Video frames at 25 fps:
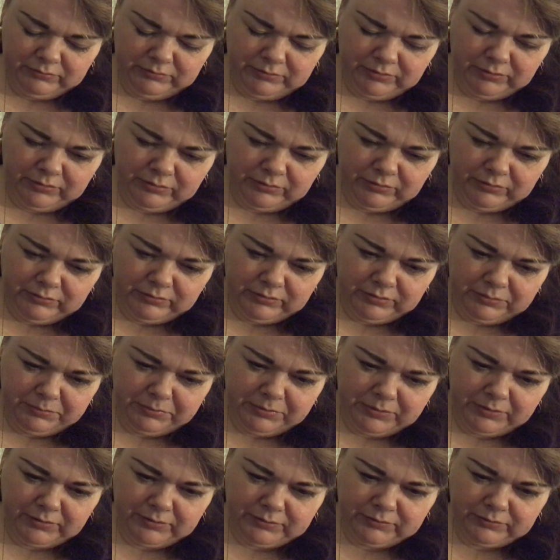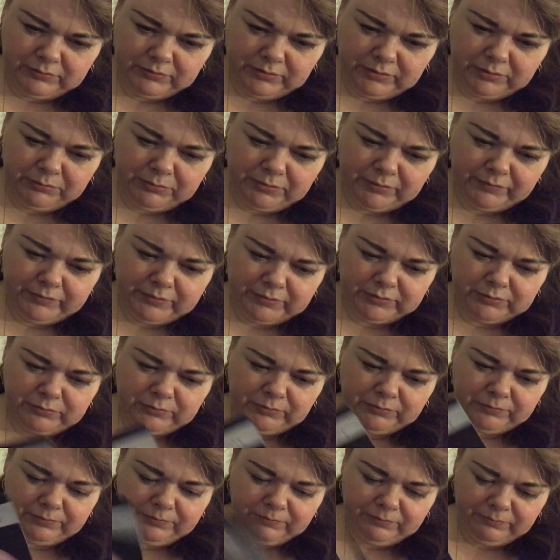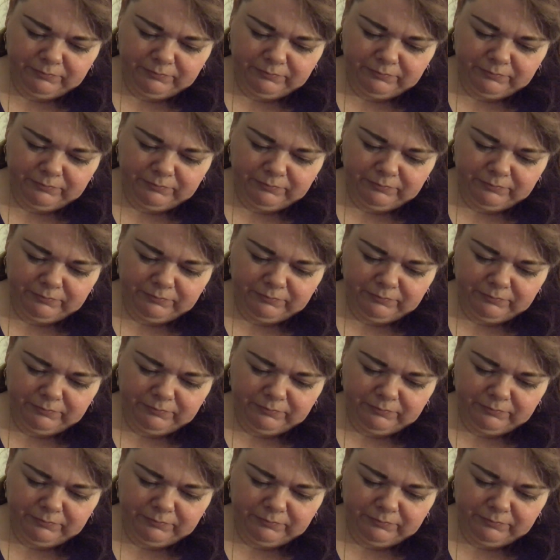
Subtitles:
Regarding their person, okay, what's this one?